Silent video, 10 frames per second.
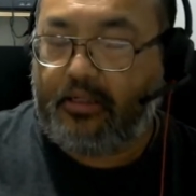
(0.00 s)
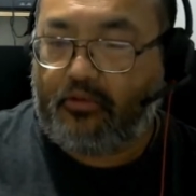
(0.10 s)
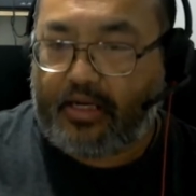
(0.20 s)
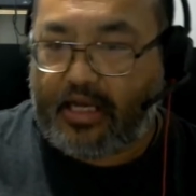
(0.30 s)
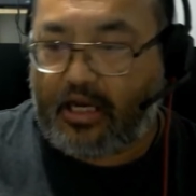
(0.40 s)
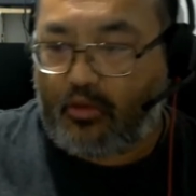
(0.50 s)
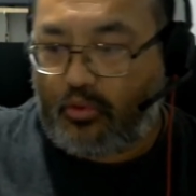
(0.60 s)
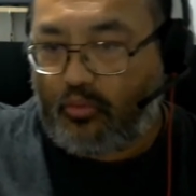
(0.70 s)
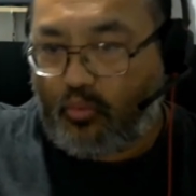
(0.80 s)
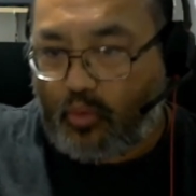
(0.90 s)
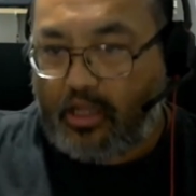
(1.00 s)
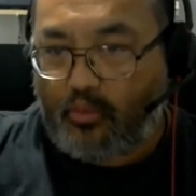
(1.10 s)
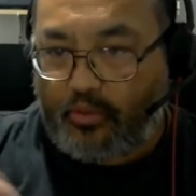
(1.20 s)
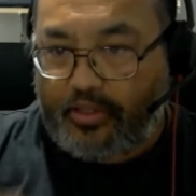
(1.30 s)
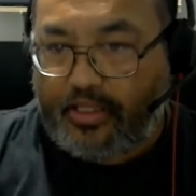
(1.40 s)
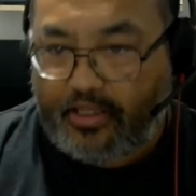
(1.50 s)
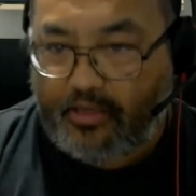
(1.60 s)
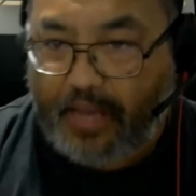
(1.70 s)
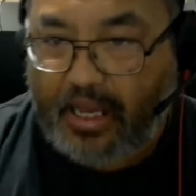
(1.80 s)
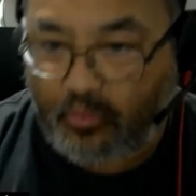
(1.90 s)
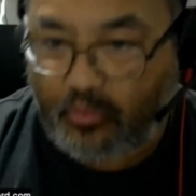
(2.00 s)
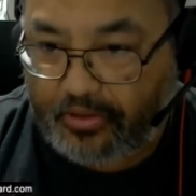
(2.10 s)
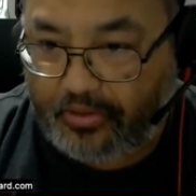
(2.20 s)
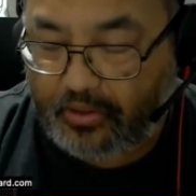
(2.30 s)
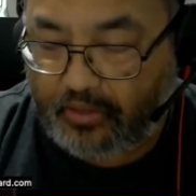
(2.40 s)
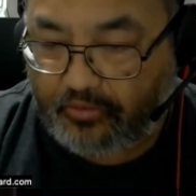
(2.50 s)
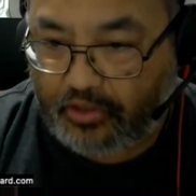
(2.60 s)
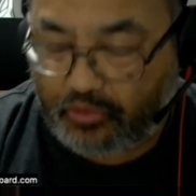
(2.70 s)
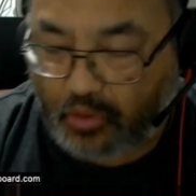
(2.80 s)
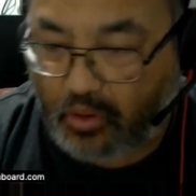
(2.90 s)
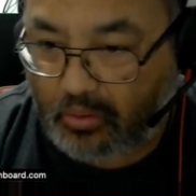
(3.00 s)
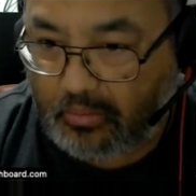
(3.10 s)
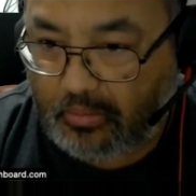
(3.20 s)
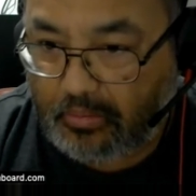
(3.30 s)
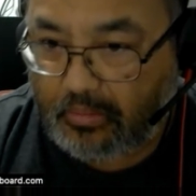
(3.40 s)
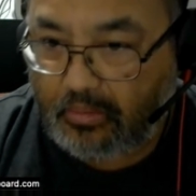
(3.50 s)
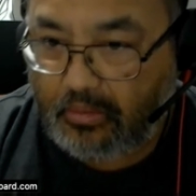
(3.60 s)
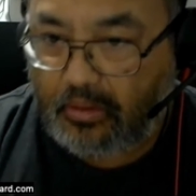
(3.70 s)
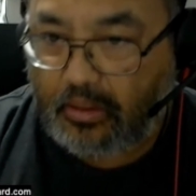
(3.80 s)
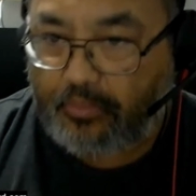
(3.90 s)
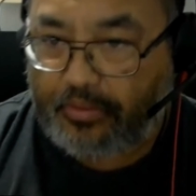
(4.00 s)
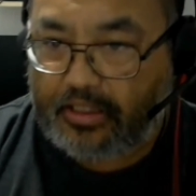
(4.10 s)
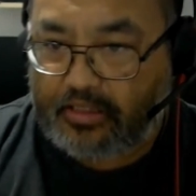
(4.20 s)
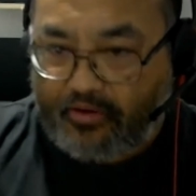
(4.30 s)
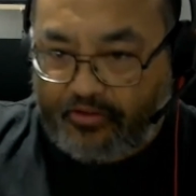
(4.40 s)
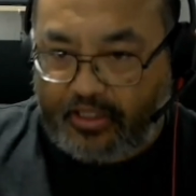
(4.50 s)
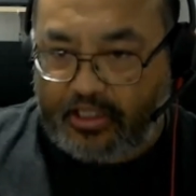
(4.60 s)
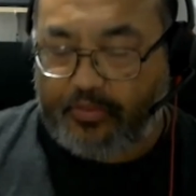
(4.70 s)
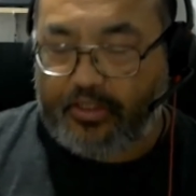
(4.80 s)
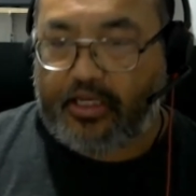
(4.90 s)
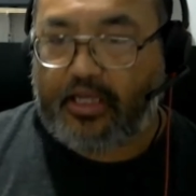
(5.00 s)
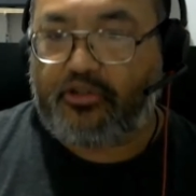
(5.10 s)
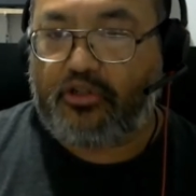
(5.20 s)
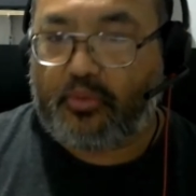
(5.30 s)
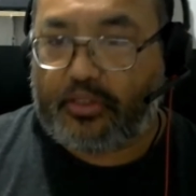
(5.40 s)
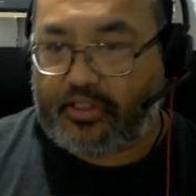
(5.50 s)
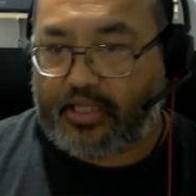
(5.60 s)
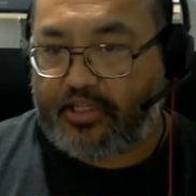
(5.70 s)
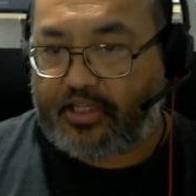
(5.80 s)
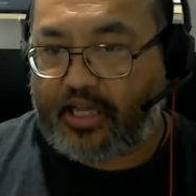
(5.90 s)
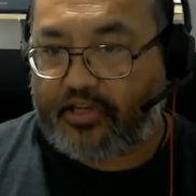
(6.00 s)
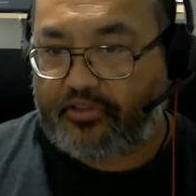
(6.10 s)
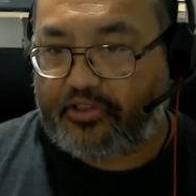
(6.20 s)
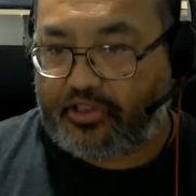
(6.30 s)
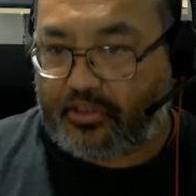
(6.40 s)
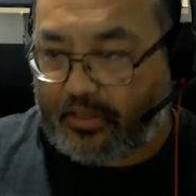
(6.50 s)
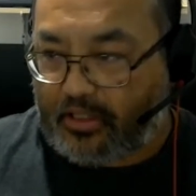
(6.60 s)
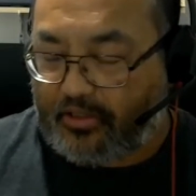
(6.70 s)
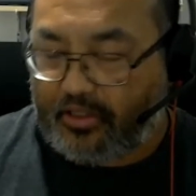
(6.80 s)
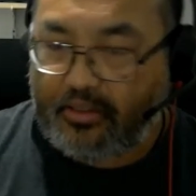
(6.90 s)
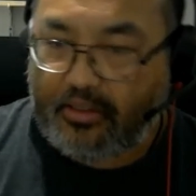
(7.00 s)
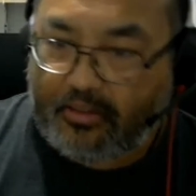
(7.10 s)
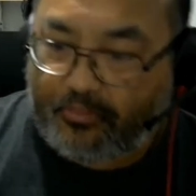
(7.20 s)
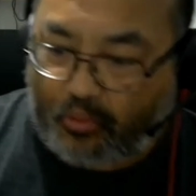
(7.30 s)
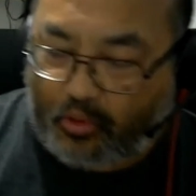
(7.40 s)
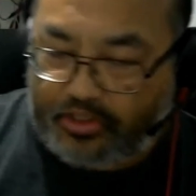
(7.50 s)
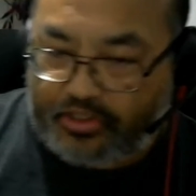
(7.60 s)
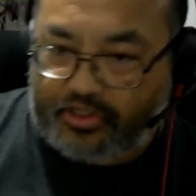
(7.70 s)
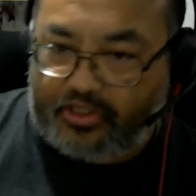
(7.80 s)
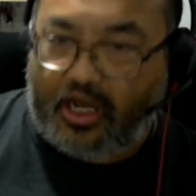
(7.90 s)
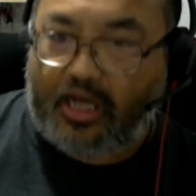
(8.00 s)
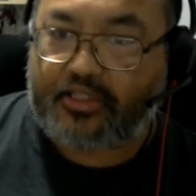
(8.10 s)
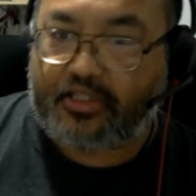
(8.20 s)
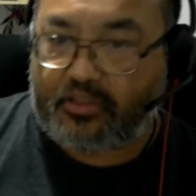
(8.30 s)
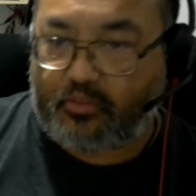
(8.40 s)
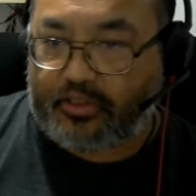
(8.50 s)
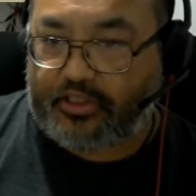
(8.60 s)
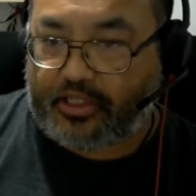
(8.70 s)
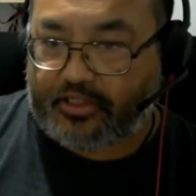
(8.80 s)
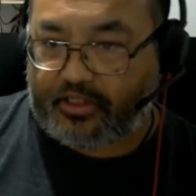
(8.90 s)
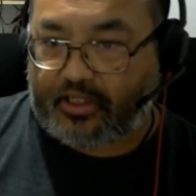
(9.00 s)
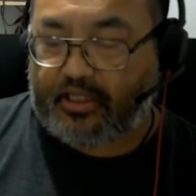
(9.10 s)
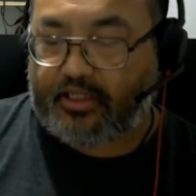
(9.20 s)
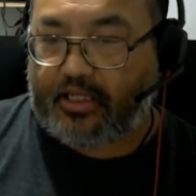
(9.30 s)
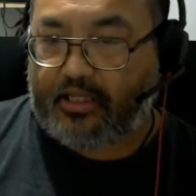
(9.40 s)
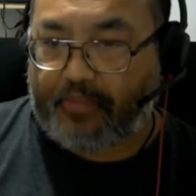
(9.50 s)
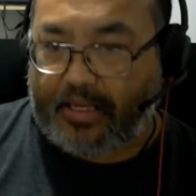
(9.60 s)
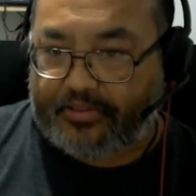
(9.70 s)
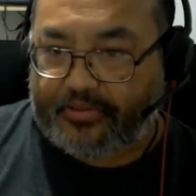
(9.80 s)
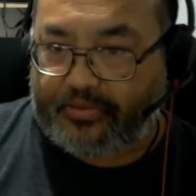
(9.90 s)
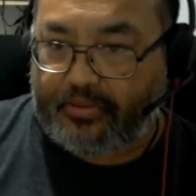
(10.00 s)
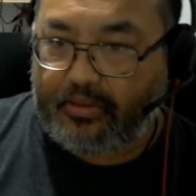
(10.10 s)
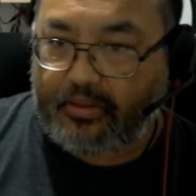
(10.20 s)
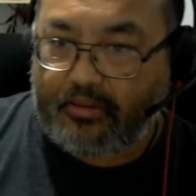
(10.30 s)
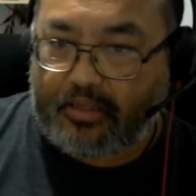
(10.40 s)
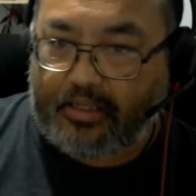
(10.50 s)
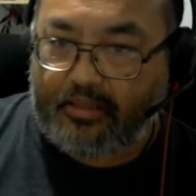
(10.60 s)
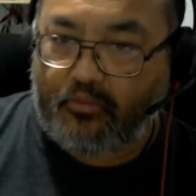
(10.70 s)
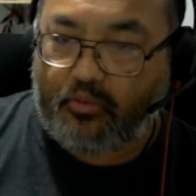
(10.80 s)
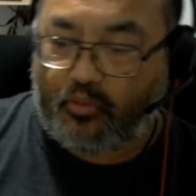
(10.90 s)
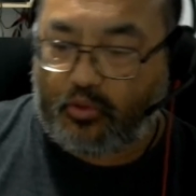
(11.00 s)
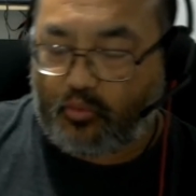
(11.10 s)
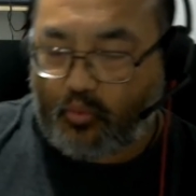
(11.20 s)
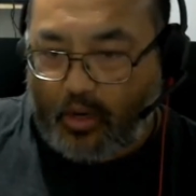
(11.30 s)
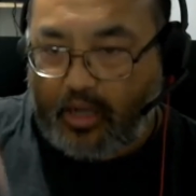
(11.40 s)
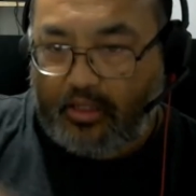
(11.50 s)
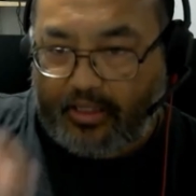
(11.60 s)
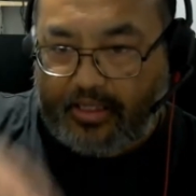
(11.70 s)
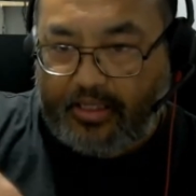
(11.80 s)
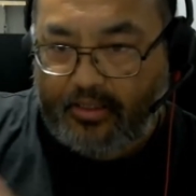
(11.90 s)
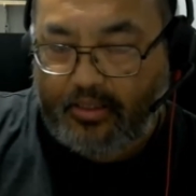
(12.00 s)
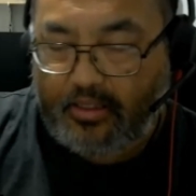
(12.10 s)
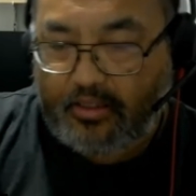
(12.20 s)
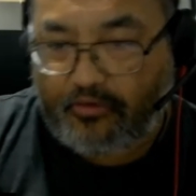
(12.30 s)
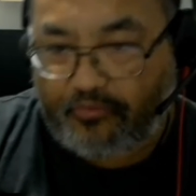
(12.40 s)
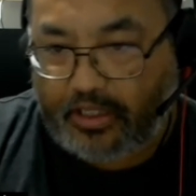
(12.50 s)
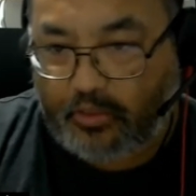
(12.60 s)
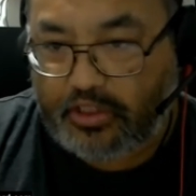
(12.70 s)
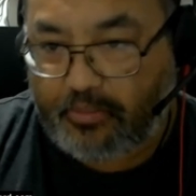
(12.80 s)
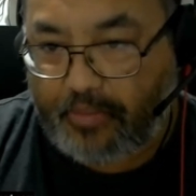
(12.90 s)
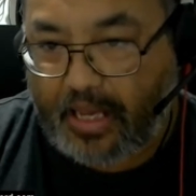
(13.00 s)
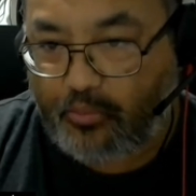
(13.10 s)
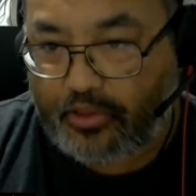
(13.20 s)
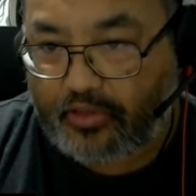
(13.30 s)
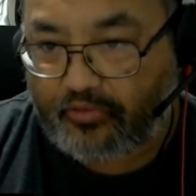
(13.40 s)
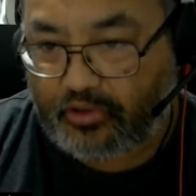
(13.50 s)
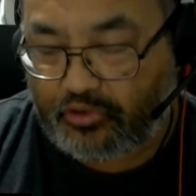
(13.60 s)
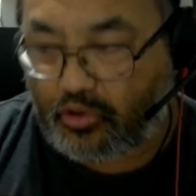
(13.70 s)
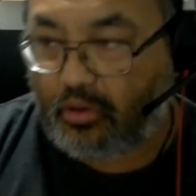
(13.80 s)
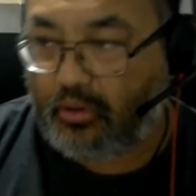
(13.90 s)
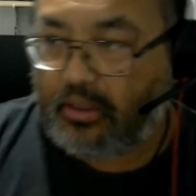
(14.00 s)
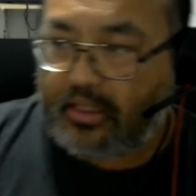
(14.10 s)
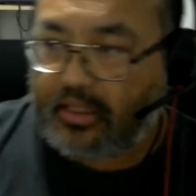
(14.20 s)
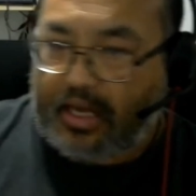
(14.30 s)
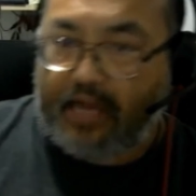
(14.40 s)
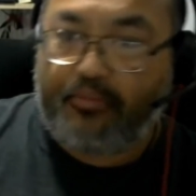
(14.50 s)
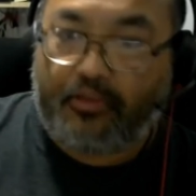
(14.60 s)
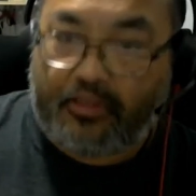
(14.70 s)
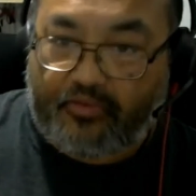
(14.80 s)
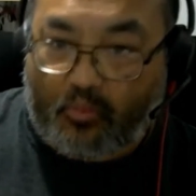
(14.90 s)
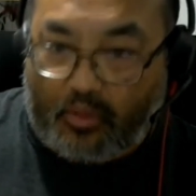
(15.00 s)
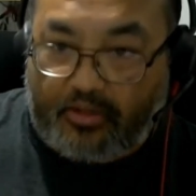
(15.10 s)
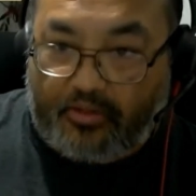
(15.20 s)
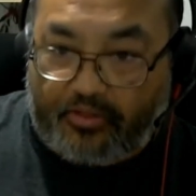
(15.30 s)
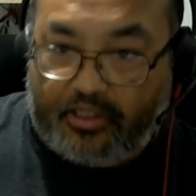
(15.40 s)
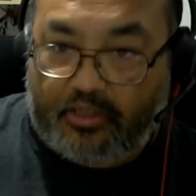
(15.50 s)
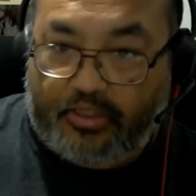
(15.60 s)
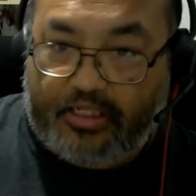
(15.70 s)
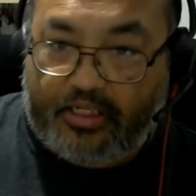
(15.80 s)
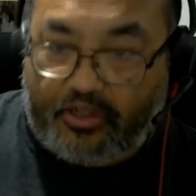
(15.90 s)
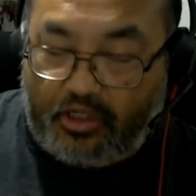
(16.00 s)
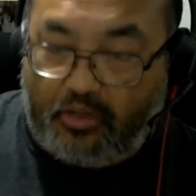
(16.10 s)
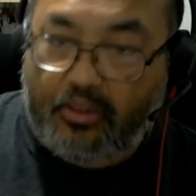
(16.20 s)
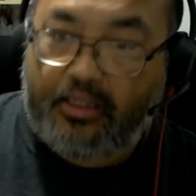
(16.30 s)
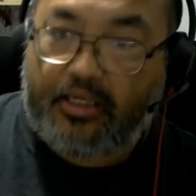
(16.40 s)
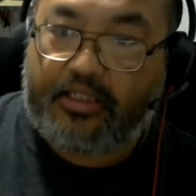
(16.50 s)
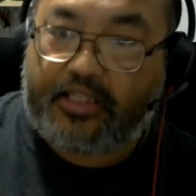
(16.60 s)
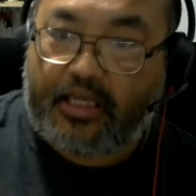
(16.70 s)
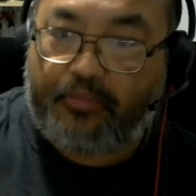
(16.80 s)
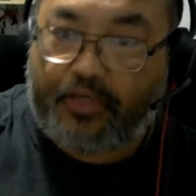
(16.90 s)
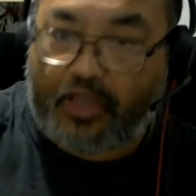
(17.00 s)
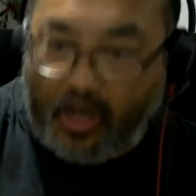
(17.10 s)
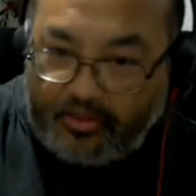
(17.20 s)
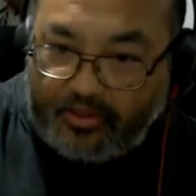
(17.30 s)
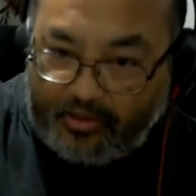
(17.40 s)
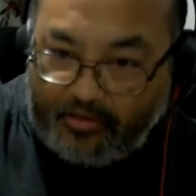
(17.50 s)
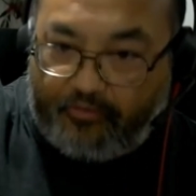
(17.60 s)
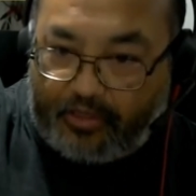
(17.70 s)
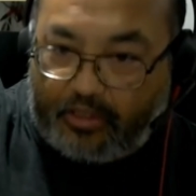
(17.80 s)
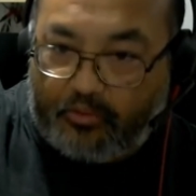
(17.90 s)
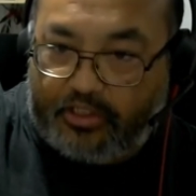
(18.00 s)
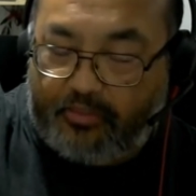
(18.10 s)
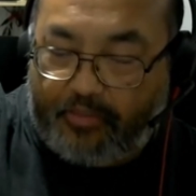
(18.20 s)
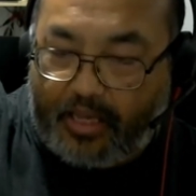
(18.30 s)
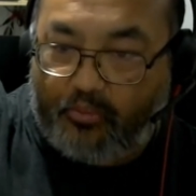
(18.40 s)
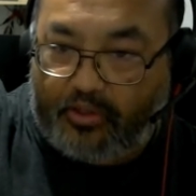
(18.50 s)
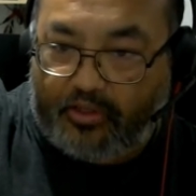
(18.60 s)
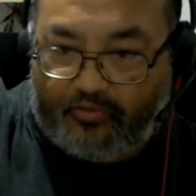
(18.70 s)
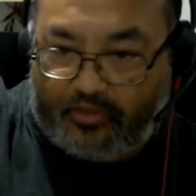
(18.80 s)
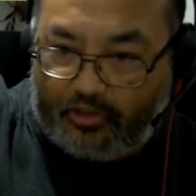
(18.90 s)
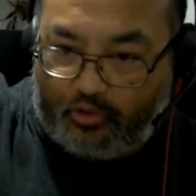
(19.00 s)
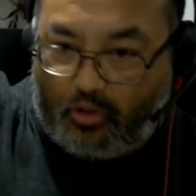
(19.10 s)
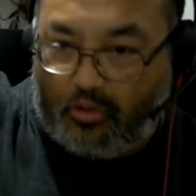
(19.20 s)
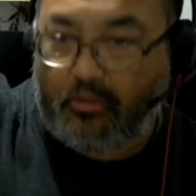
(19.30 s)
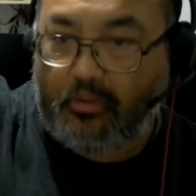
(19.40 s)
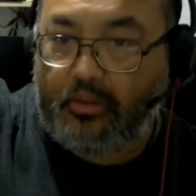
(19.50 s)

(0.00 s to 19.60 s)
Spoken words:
Right now, we're well within their bandwidth. of control, because everything that's been done to us in the educational system and all the poisons and toxins we're ingesting on a daily basis, right? We're well in the frequency bandwidth of control. I believe that one of the things we need to do is get beyond their frequency bandwidth of control,